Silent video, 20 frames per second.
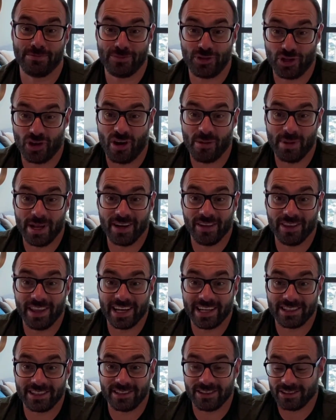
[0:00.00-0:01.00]
chime in on
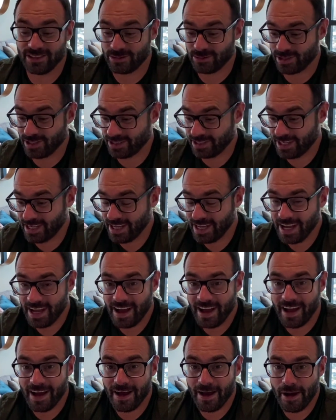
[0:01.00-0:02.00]
that as well.
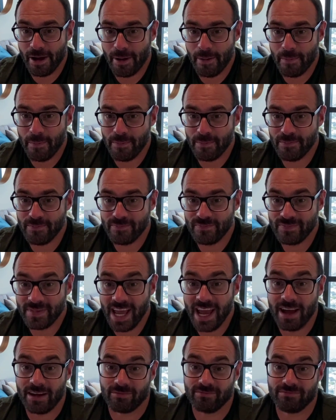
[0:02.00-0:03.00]

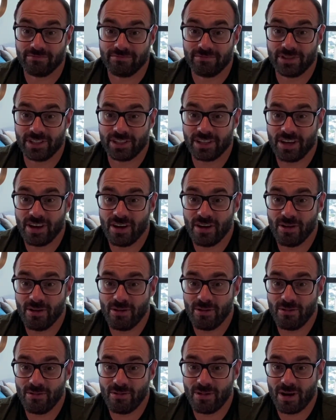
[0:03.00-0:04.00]
Yeah,
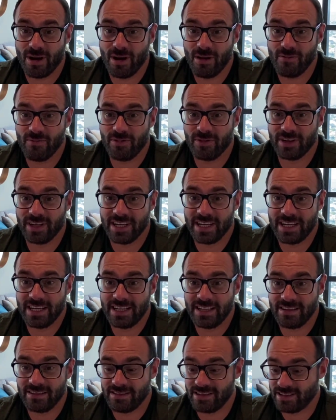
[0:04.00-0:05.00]
so
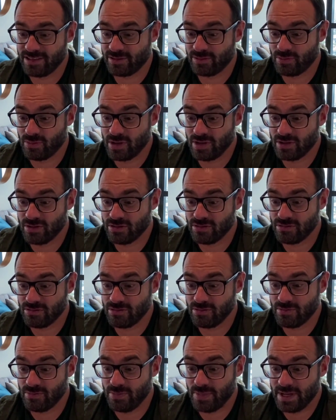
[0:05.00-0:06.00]
hopefully this
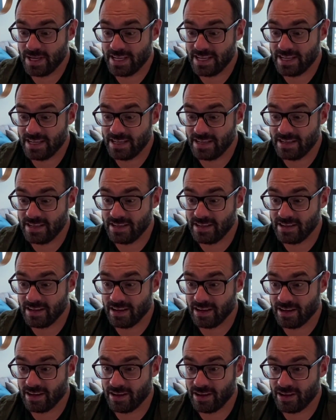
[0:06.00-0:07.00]
will be
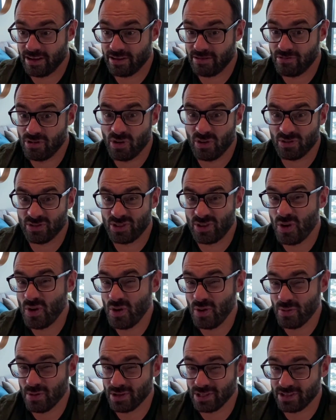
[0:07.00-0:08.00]
not
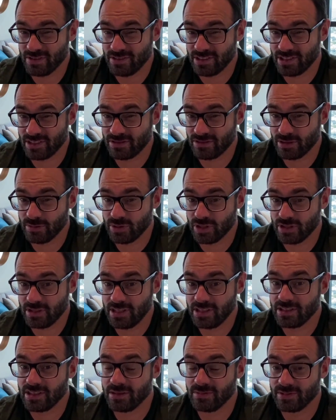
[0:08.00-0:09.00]
too much of a disruption
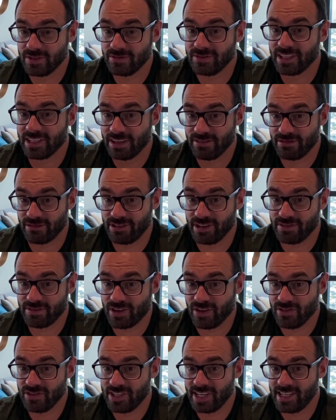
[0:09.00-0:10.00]
in terms of delivery of
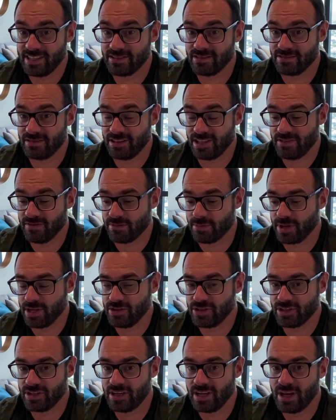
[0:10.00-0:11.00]
content and the
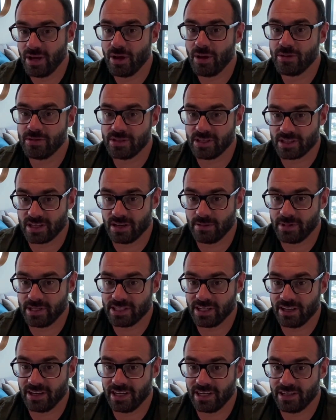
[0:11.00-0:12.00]
information. It's just going to be
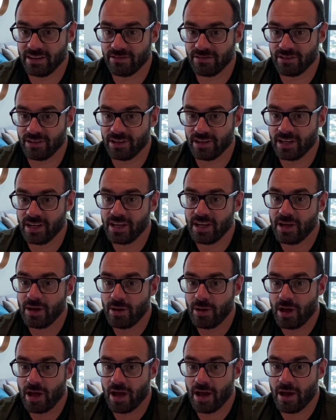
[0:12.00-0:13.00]
slightly different.
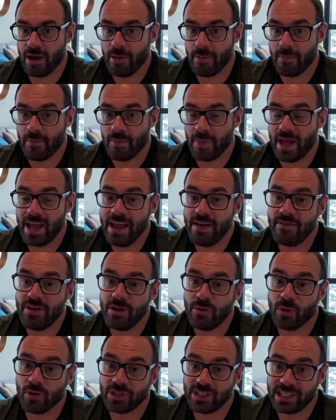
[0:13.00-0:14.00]
If
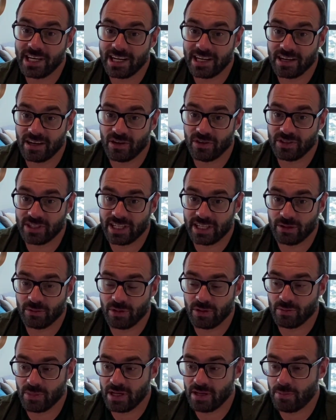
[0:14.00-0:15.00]
you want to get in contact
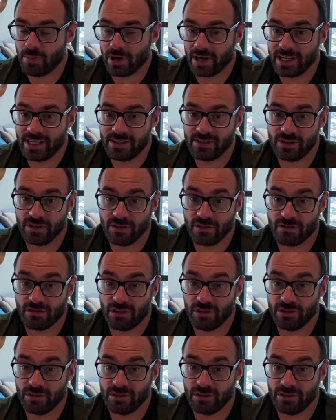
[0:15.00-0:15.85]
with me, please do